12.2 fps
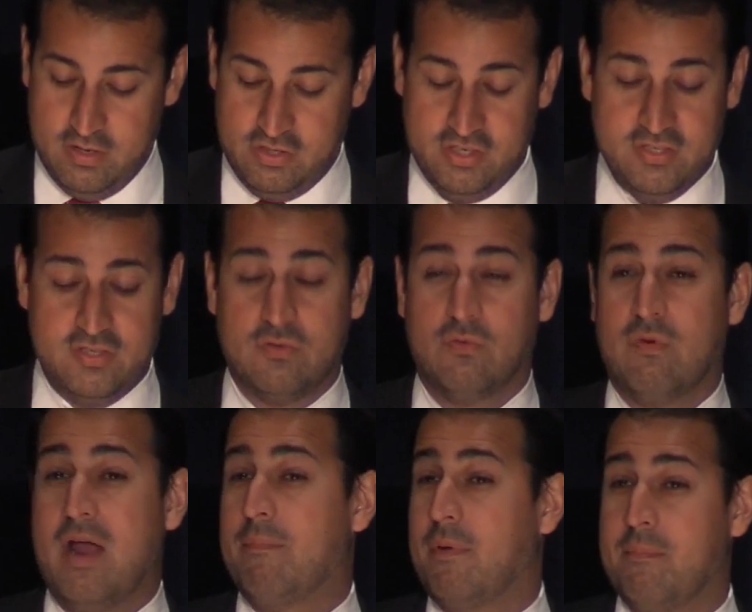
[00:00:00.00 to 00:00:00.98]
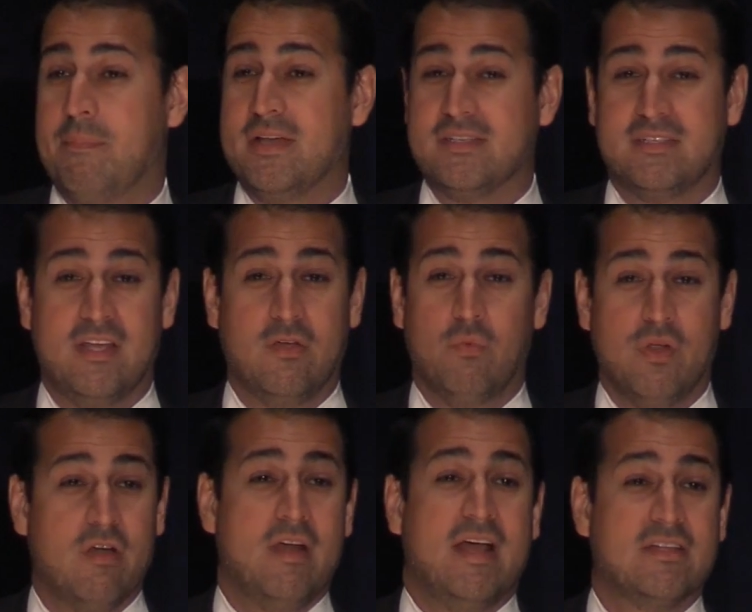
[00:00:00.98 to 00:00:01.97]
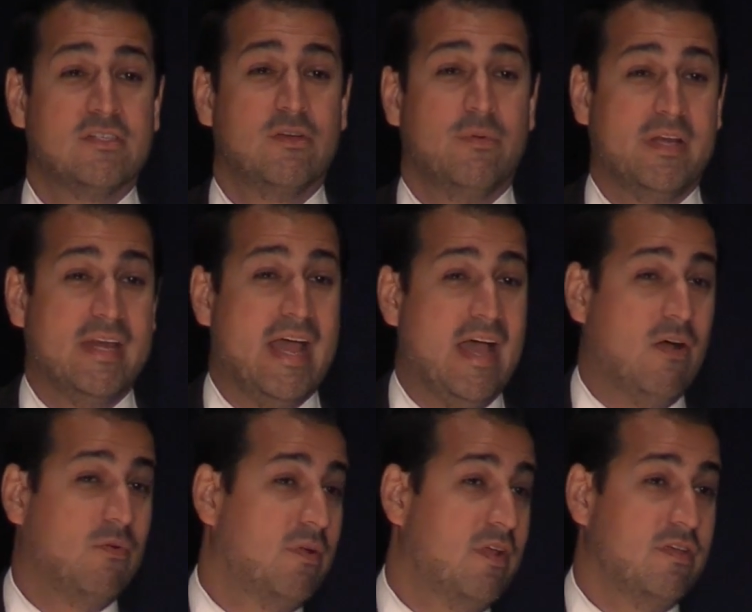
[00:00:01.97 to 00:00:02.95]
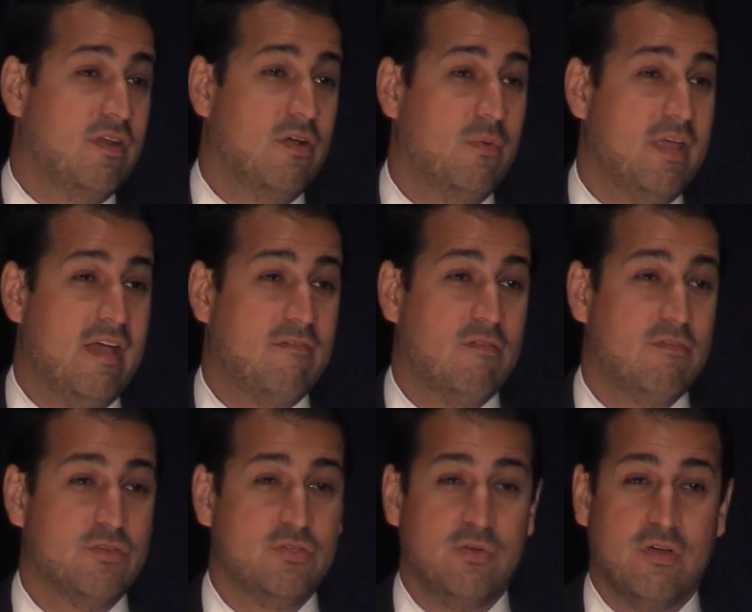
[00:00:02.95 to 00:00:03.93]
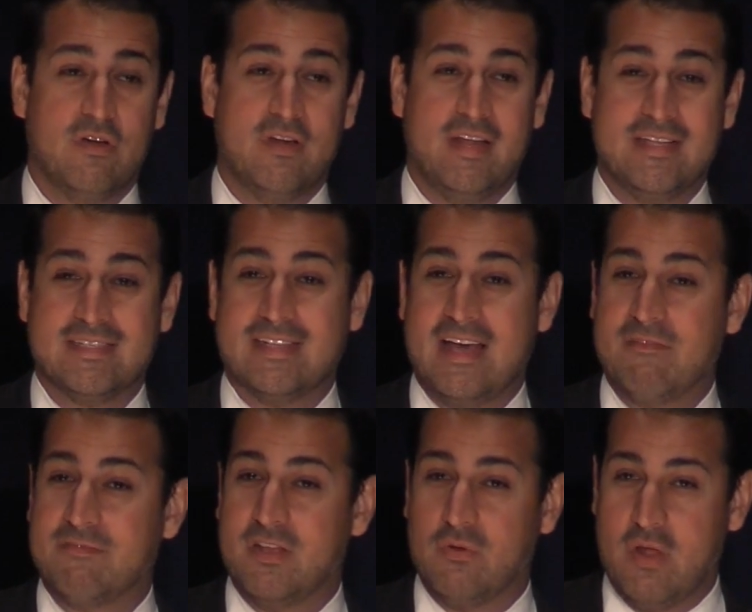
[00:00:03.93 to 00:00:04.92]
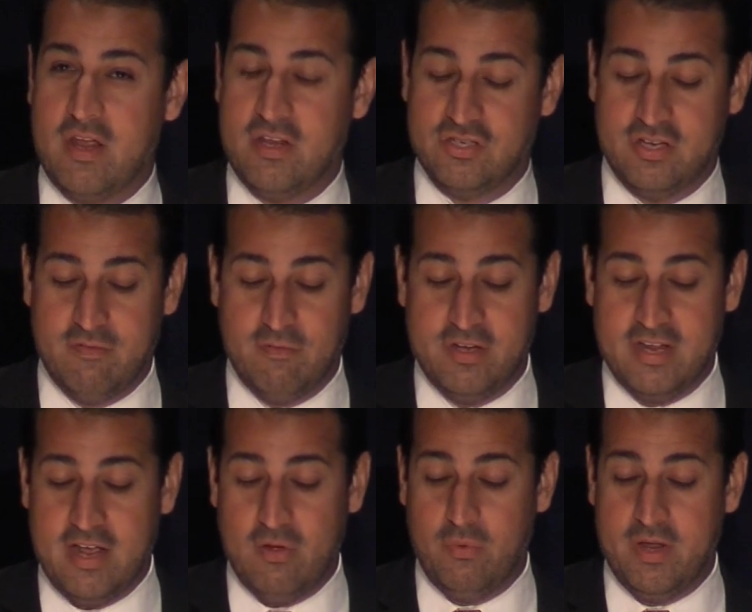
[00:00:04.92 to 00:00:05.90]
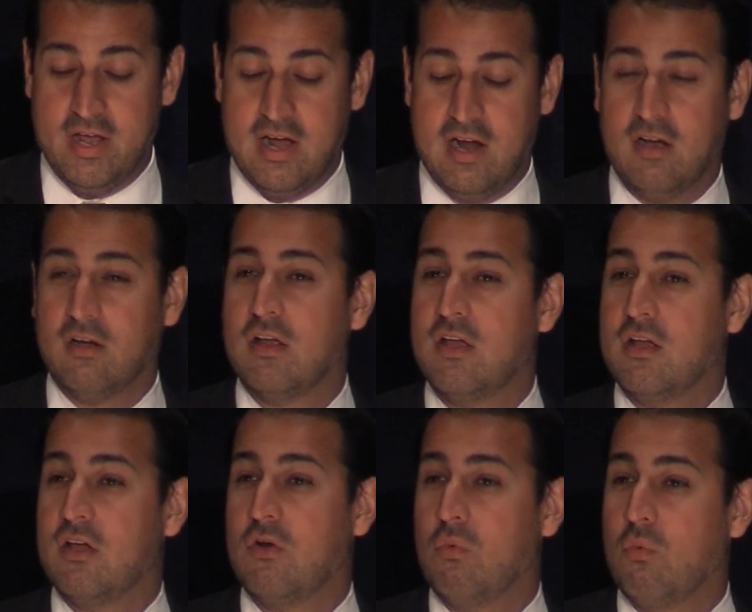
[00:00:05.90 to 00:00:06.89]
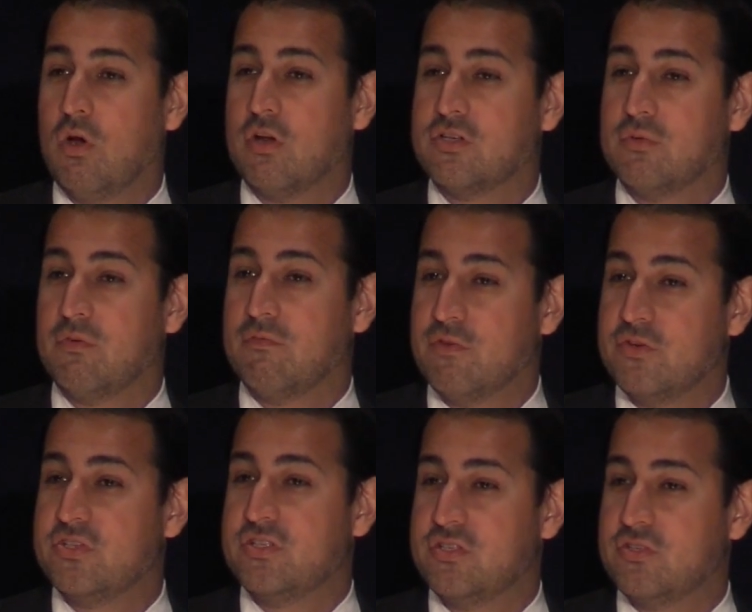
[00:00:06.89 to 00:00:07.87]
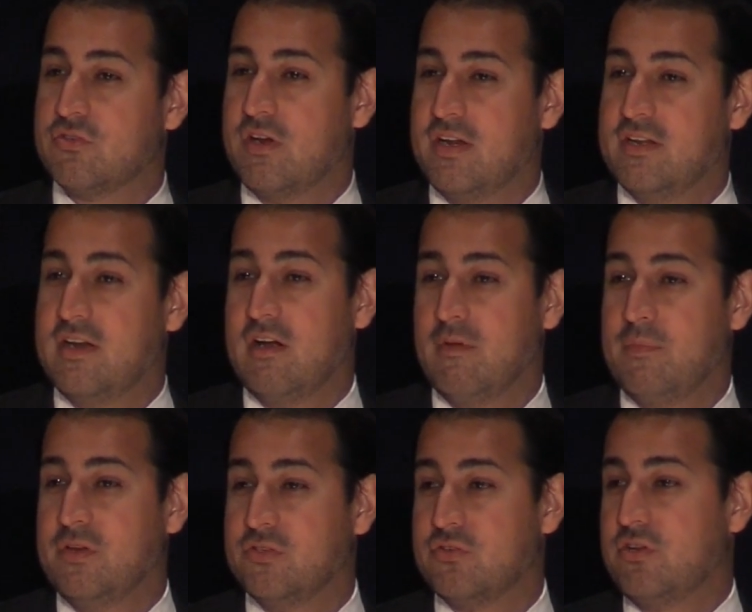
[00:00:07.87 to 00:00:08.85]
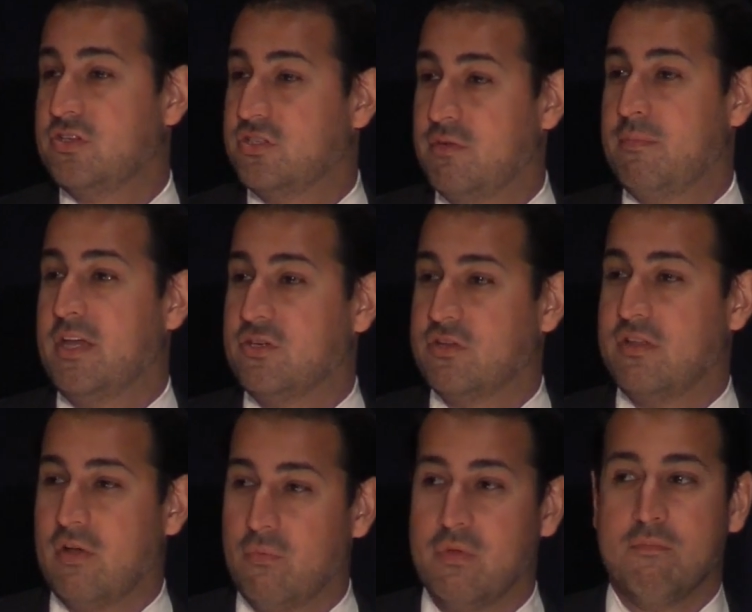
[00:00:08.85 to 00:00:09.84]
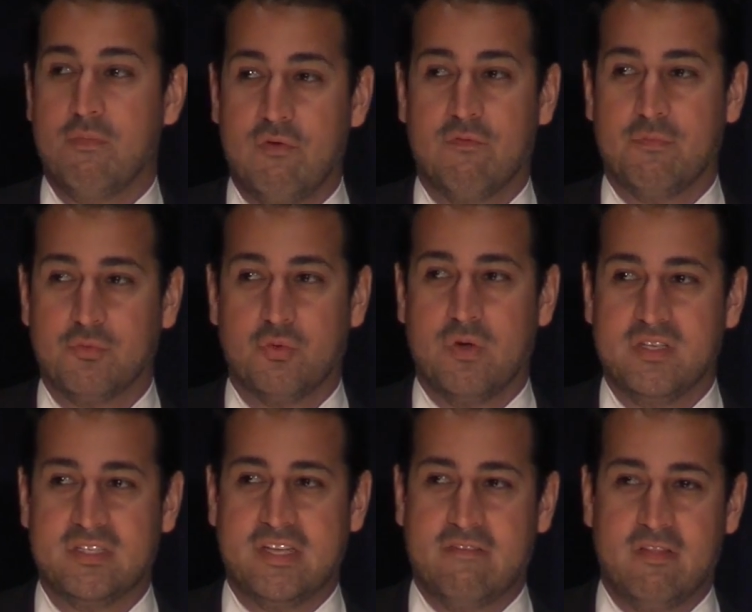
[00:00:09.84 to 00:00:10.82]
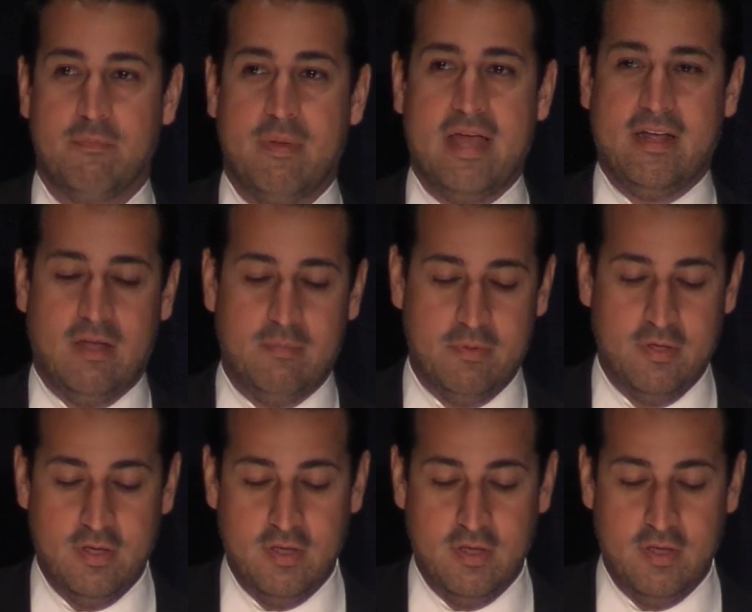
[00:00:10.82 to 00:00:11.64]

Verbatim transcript: just wrap up by saying we are not slowing down. You know, we have over 200 days left, and each and every day we are going to work to reverse this trend in our administration to make sure that we move from 27th back up